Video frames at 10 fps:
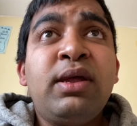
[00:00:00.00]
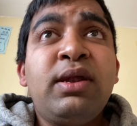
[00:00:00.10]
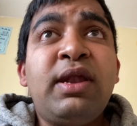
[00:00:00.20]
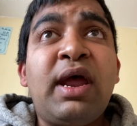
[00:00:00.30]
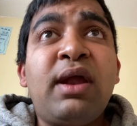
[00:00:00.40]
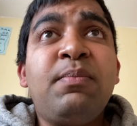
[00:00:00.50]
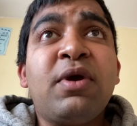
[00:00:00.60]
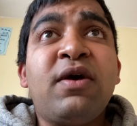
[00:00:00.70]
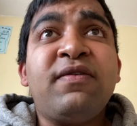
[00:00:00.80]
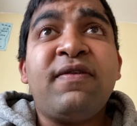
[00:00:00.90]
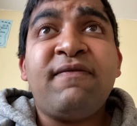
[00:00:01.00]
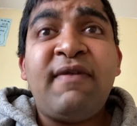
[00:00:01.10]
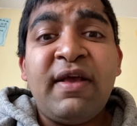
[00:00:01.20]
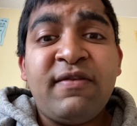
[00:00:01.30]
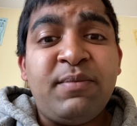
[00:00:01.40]
there because it's
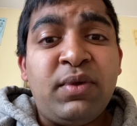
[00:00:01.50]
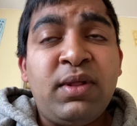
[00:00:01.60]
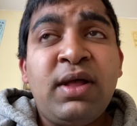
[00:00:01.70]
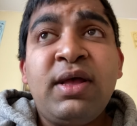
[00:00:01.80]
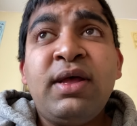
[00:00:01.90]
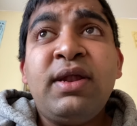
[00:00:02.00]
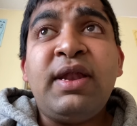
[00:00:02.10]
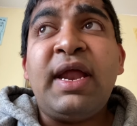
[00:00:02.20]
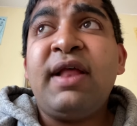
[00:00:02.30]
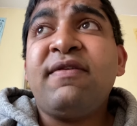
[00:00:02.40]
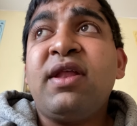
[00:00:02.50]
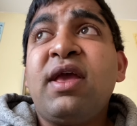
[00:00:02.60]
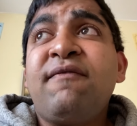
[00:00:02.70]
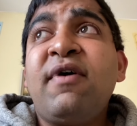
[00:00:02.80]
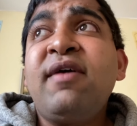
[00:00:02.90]
flexible. Then as like
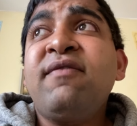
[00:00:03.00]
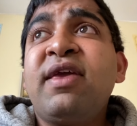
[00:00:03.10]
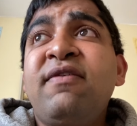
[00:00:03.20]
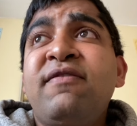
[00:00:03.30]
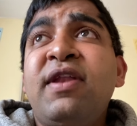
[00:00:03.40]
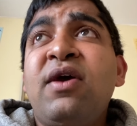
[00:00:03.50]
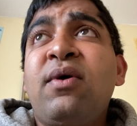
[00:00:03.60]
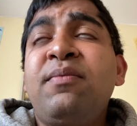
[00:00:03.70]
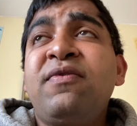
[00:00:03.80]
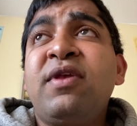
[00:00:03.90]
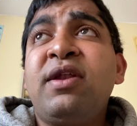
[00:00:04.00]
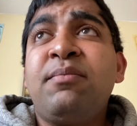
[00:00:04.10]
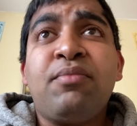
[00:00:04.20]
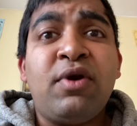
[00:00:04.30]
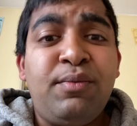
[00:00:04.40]
if I have kids now, I'm still in
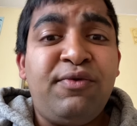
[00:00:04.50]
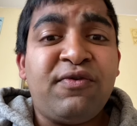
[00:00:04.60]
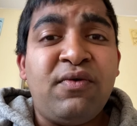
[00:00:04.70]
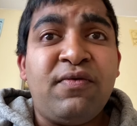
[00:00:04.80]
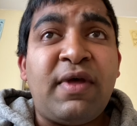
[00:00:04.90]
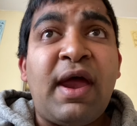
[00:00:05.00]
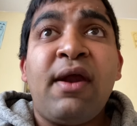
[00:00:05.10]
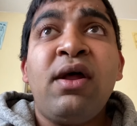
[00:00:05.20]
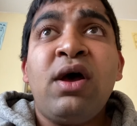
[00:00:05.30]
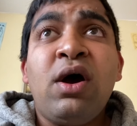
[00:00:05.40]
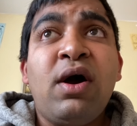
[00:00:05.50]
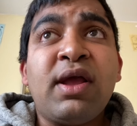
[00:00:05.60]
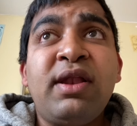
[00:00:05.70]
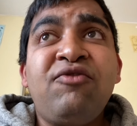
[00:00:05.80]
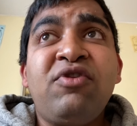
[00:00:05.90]
primary school there. I
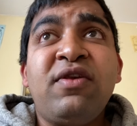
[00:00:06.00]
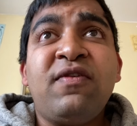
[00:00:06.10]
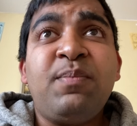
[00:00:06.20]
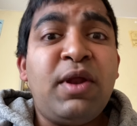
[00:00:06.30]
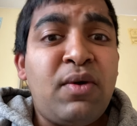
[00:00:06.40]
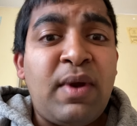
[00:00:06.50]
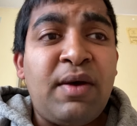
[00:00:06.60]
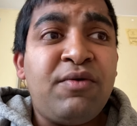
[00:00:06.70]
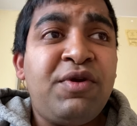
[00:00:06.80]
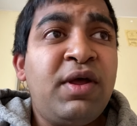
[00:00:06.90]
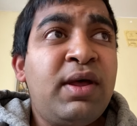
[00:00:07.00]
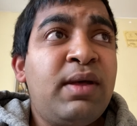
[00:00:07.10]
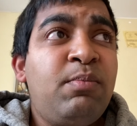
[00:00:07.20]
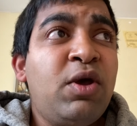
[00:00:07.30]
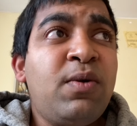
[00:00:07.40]
can literally spin around
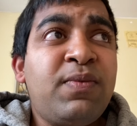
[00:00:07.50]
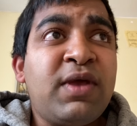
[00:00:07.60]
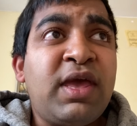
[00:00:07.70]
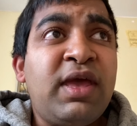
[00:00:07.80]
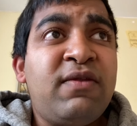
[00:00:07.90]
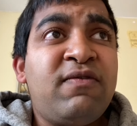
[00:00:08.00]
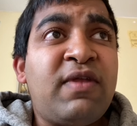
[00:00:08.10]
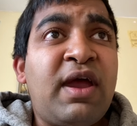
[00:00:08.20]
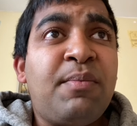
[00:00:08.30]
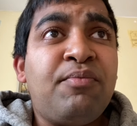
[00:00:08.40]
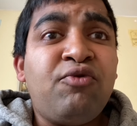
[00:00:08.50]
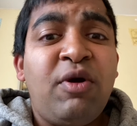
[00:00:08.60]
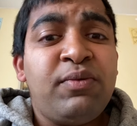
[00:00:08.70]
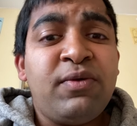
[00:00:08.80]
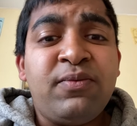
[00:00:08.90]
pick up the kids there,
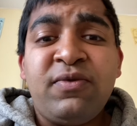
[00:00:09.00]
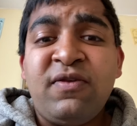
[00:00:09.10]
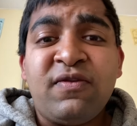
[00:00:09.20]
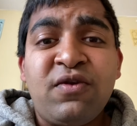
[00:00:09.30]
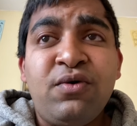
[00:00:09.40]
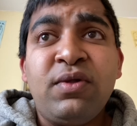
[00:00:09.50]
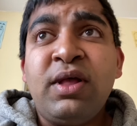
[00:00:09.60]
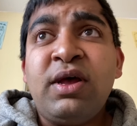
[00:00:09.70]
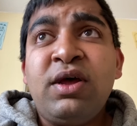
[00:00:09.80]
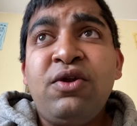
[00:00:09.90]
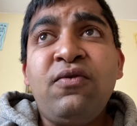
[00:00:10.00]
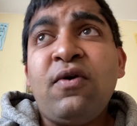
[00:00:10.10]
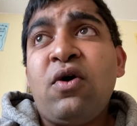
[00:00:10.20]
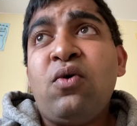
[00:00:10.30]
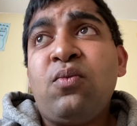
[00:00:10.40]
drop them to school, do the
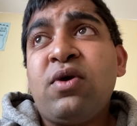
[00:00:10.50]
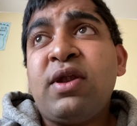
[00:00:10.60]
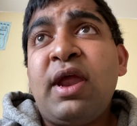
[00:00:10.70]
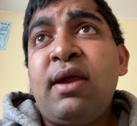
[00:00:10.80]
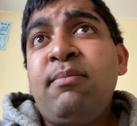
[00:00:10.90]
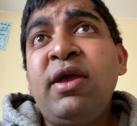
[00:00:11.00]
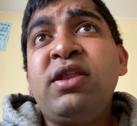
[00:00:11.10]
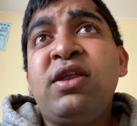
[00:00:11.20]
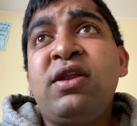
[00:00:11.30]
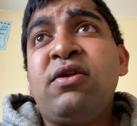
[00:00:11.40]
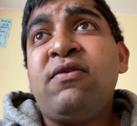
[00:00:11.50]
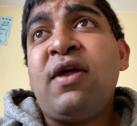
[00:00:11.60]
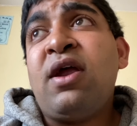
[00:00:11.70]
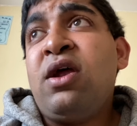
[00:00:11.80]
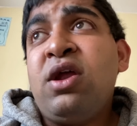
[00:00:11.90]
homework there, make the dinner
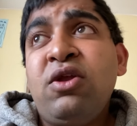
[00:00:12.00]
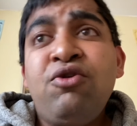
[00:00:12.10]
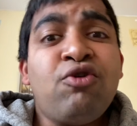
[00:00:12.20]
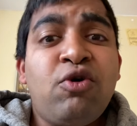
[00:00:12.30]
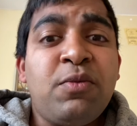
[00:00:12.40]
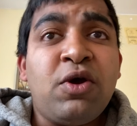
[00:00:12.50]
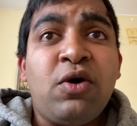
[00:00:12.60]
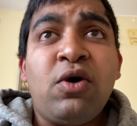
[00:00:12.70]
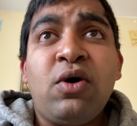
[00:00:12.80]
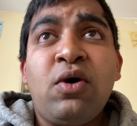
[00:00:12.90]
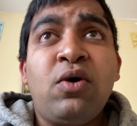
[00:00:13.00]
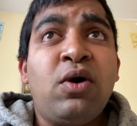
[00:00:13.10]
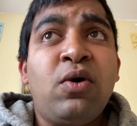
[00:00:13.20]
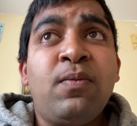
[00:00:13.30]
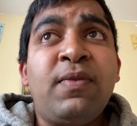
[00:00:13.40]
there, you're coming
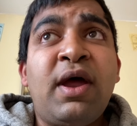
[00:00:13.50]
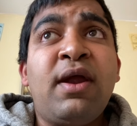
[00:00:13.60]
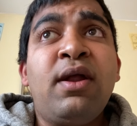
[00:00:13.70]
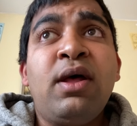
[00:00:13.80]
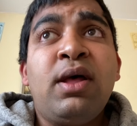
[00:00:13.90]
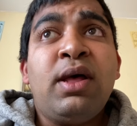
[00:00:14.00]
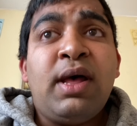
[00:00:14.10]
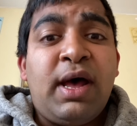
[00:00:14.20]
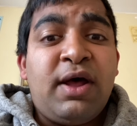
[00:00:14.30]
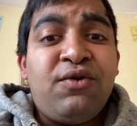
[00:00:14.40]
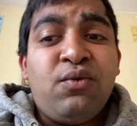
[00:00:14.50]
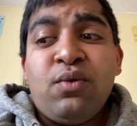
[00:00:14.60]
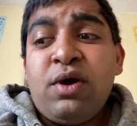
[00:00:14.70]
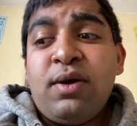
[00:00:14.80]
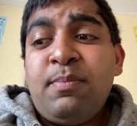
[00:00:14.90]
home there, and
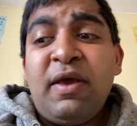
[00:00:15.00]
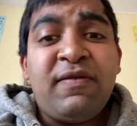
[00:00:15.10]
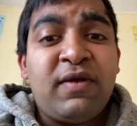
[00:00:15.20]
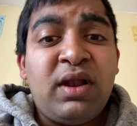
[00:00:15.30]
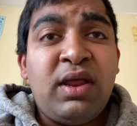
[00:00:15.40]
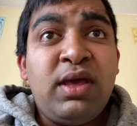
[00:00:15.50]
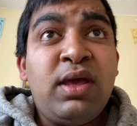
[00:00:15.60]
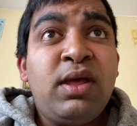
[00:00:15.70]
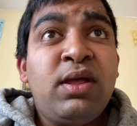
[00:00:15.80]
we're basically